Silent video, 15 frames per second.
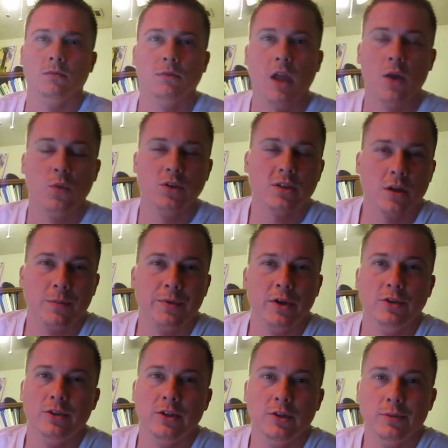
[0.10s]
Hey, what's up,
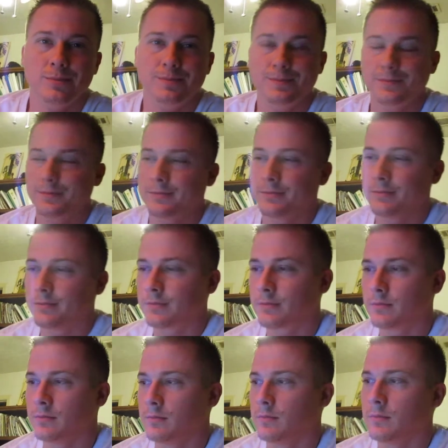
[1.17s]
YouTube?
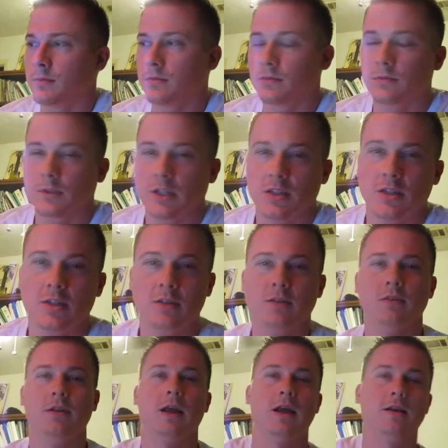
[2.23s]
This is
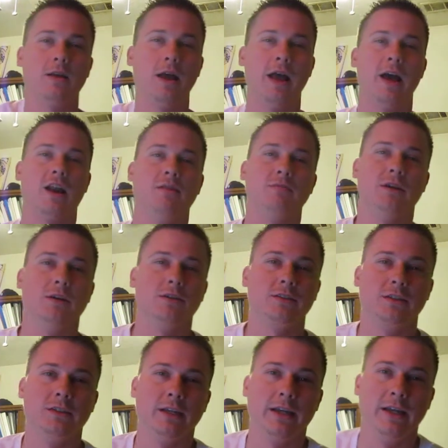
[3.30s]
Adam
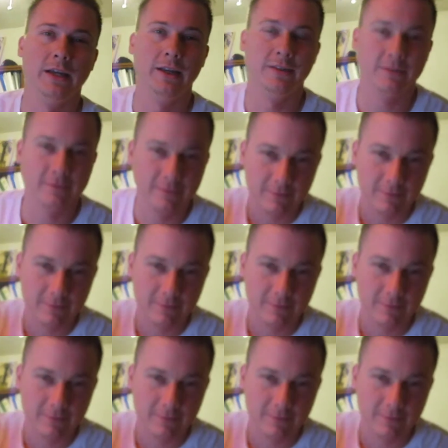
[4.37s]
Nelson again.